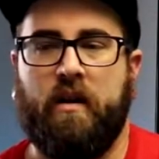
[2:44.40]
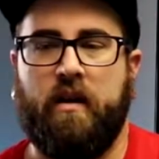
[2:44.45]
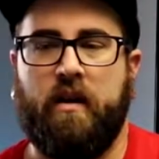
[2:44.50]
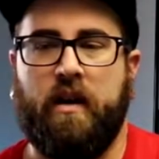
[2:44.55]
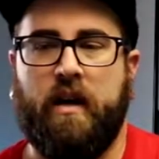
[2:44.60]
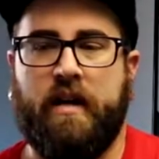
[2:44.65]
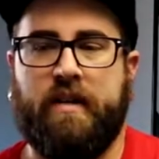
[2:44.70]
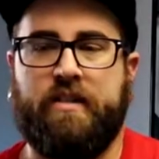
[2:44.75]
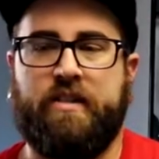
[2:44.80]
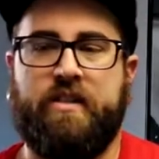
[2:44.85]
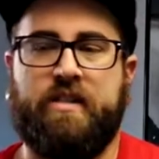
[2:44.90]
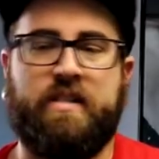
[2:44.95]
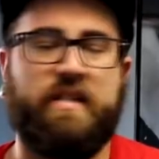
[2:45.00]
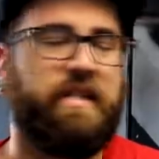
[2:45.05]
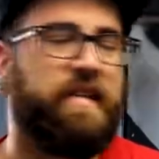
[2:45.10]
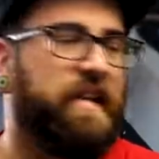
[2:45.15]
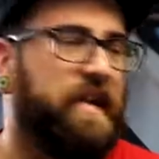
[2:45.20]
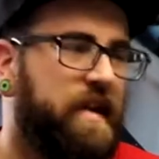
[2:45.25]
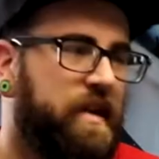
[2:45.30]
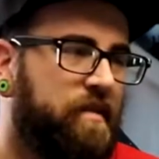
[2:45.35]
as a
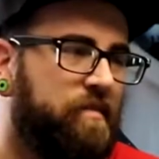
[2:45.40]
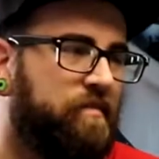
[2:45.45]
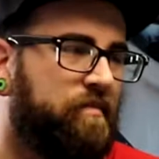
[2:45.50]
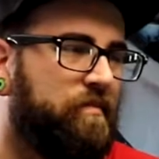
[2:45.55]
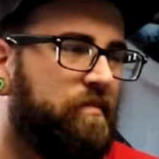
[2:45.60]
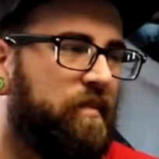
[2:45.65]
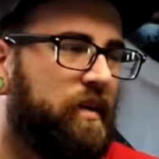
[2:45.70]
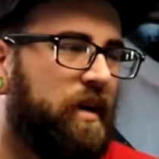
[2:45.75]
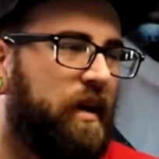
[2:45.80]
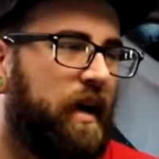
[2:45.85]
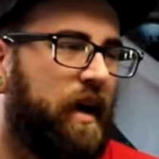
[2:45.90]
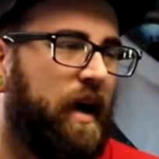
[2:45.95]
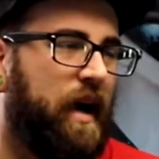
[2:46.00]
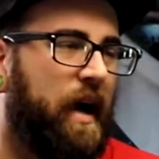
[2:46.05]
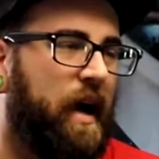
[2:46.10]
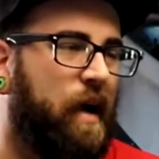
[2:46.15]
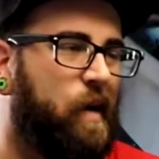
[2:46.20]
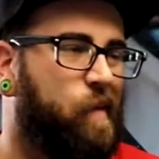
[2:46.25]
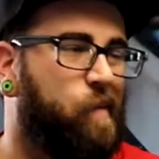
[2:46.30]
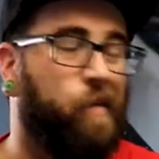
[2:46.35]
DM,
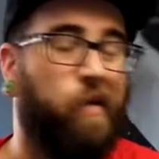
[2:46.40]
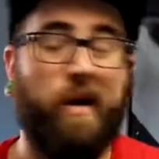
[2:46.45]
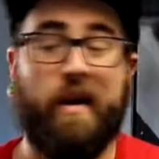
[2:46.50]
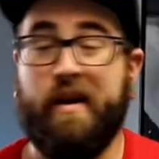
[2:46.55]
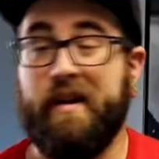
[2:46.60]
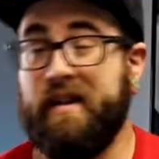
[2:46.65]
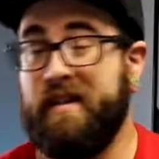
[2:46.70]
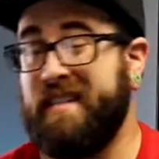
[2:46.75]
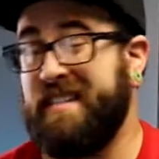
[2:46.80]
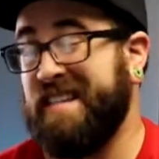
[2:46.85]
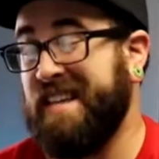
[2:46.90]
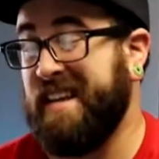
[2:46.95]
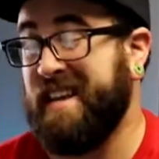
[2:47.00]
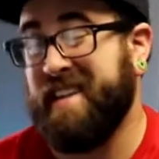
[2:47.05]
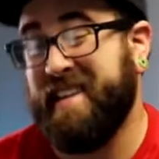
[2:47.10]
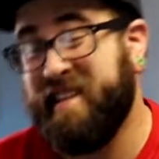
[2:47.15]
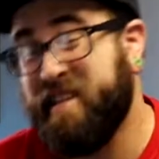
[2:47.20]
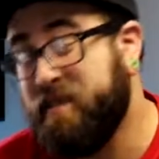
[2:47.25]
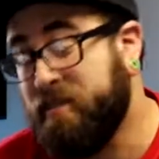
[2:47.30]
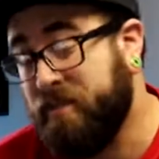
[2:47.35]
I wanted to
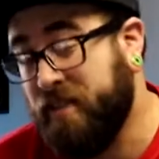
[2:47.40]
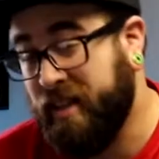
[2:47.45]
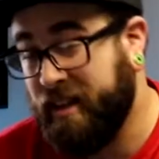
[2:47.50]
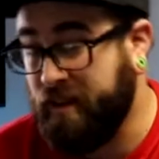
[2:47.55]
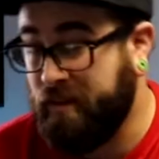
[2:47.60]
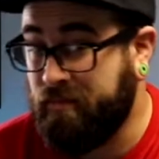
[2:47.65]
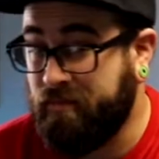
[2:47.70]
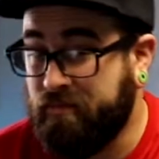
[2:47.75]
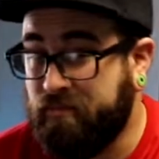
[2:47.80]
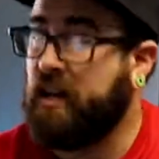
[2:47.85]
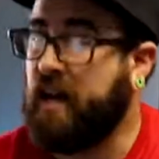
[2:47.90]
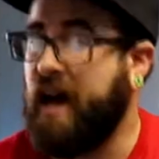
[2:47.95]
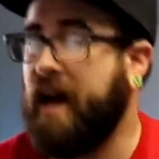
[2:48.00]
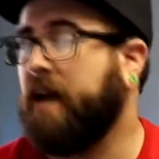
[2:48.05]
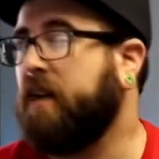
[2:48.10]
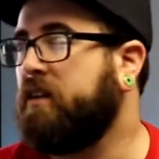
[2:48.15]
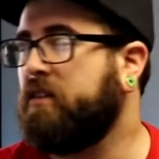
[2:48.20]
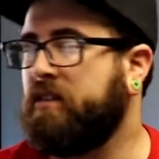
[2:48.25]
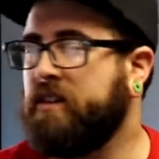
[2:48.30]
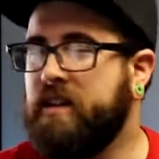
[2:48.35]
give them
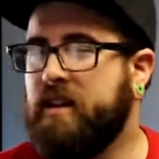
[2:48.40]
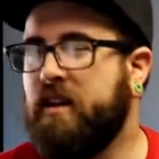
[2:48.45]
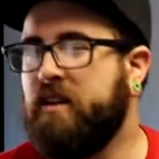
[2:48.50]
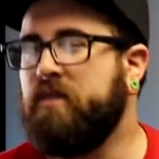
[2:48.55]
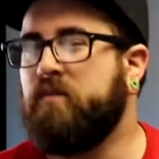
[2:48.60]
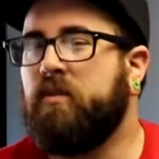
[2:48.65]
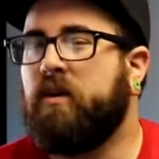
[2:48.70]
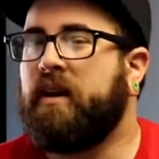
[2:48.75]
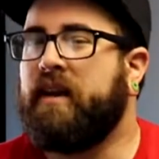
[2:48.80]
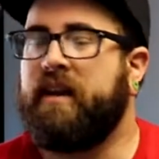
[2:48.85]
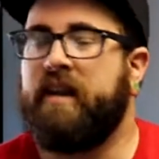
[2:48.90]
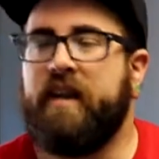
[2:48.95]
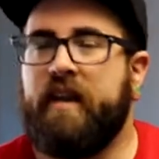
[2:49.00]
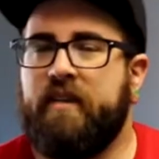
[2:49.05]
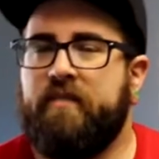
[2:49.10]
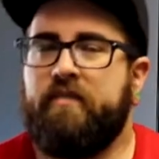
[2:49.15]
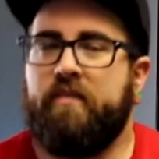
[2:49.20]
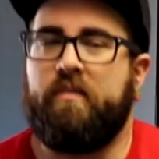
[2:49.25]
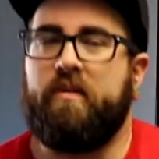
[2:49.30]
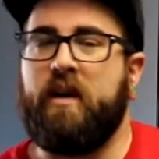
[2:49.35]
you want to
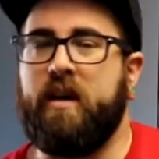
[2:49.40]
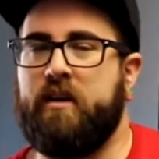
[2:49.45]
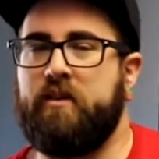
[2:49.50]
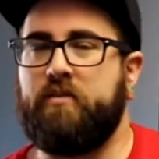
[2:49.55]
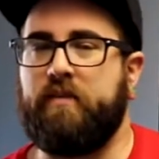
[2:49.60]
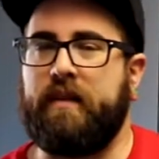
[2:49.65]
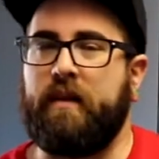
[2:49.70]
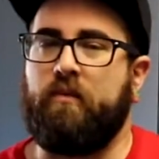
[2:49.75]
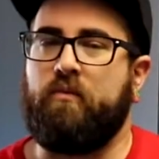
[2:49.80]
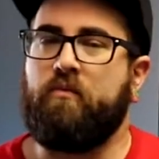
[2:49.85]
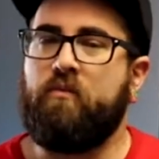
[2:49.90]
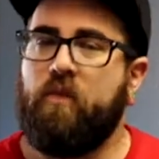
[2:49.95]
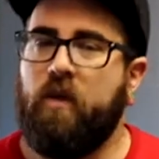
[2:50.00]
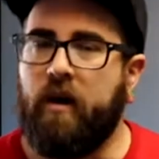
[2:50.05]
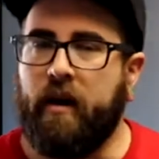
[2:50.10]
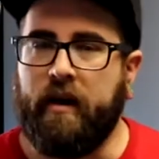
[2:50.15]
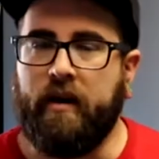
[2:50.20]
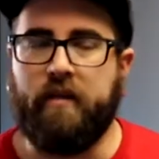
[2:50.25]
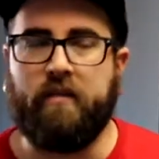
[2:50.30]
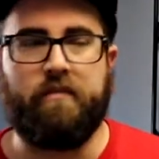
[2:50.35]
give the players what they
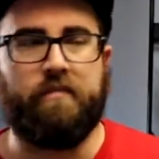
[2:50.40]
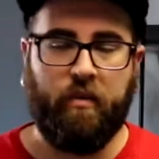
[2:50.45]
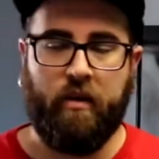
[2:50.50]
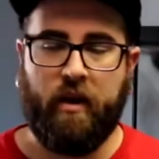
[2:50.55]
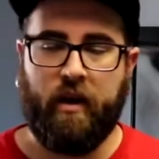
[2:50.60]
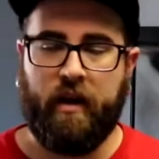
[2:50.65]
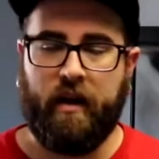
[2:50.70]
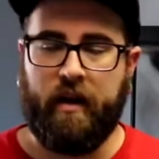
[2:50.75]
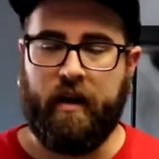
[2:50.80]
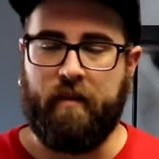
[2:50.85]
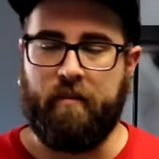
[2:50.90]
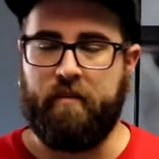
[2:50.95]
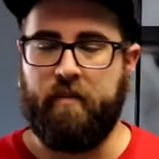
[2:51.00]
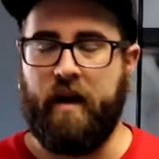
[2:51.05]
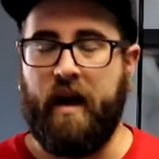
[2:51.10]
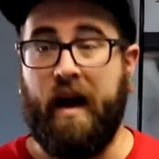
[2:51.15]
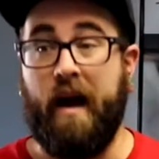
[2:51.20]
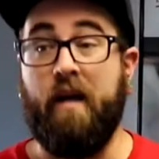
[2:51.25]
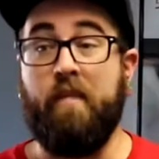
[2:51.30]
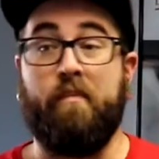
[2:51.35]
want, but
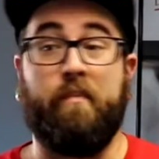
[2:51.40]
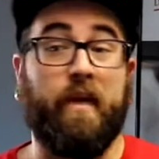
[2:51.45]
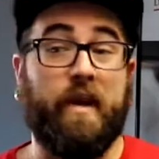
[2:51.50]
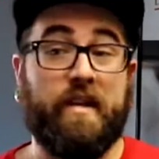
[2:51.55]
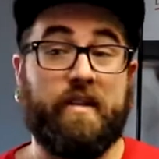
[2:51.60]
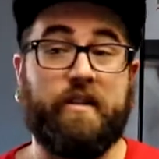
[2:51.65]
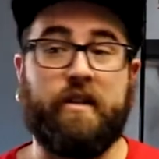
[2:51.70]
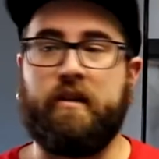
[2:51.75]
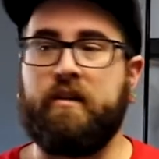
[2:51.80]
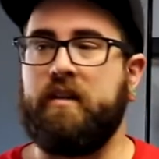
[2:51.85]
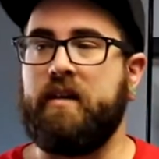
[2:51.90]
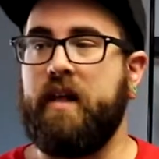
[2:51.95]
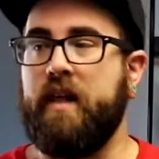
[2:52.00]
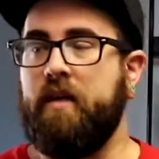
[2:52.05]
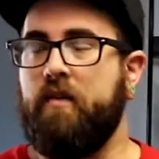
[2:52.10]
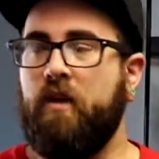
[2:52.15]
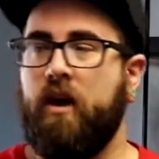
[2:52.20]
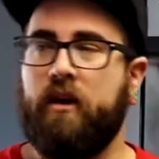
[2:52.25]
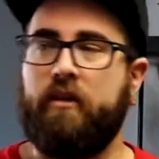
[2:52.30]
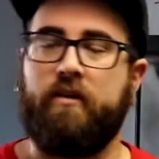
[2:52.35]

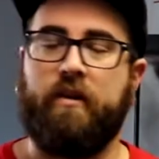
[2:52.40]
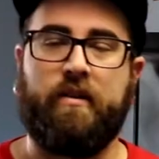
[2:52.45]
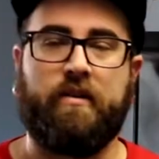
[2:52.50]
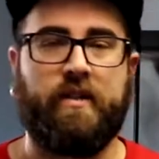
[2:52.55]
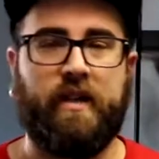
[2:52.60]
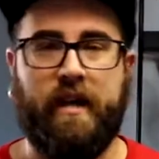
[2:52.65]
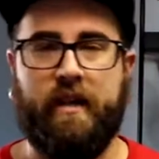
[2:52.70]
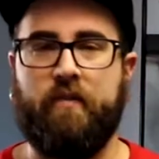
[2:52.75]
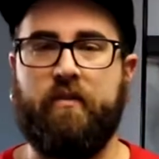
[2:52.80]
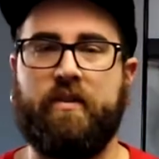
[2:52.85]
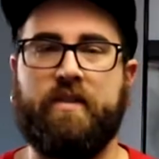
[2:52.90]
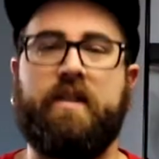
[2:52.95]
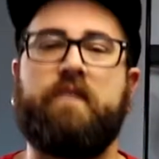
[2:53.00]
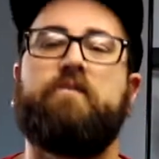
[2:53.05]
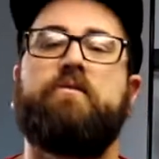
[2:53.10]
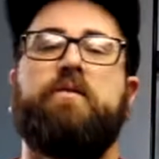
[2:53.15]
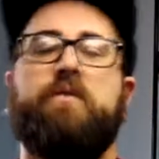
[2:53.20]
they walked around town, they went down to